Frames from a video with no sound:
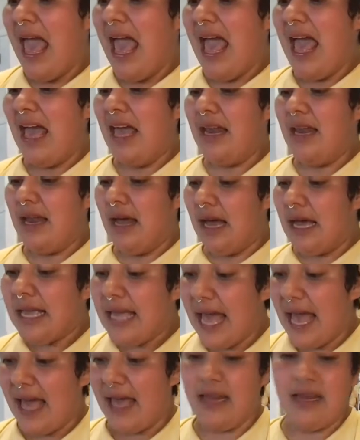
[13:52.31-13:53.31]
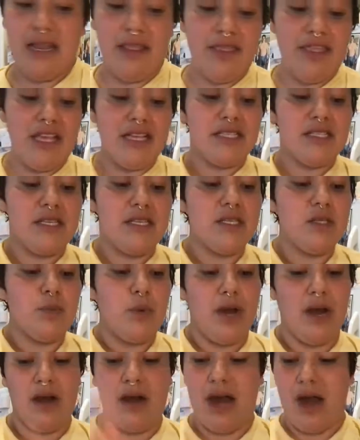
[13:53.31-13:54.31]
And again, this is
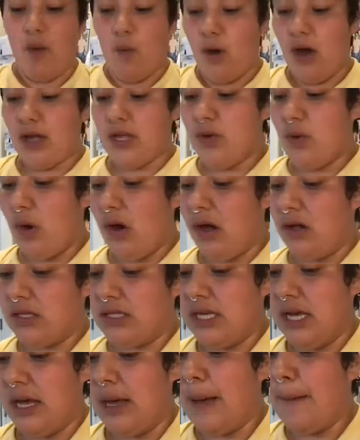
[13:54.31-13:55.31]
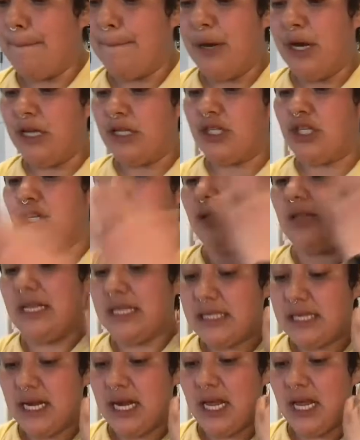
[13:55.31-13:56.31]
where I want you all to put your
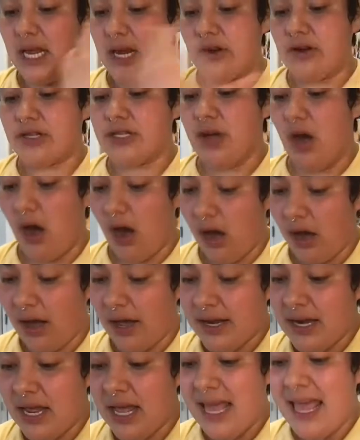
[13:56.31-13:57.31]
listening ears on